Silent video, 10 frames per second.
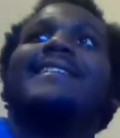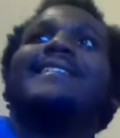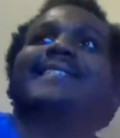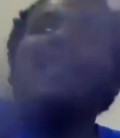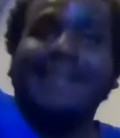
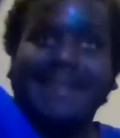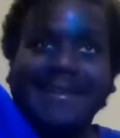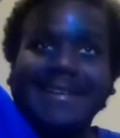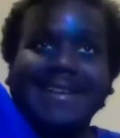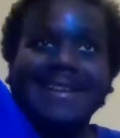No,
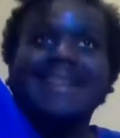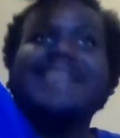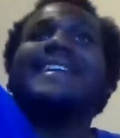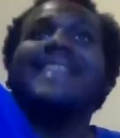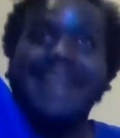
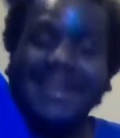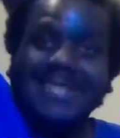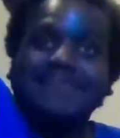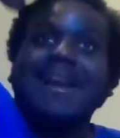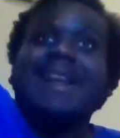and this
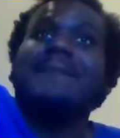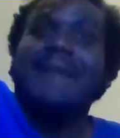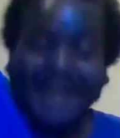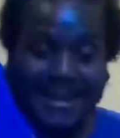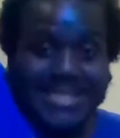
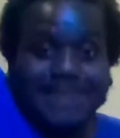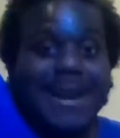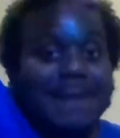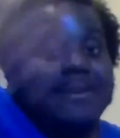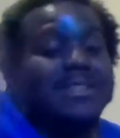Spider-Man, this
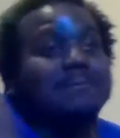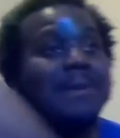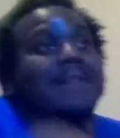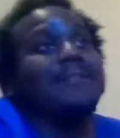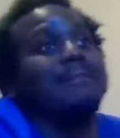Spider-Man who was
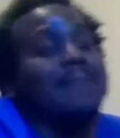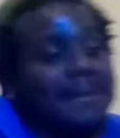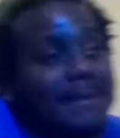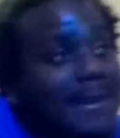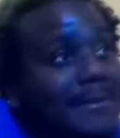beating no
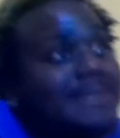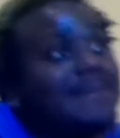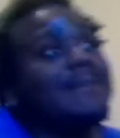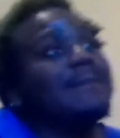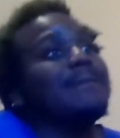
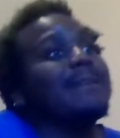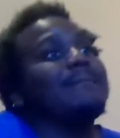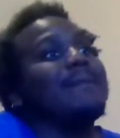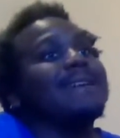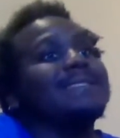bloody
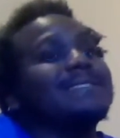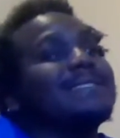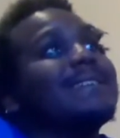mess.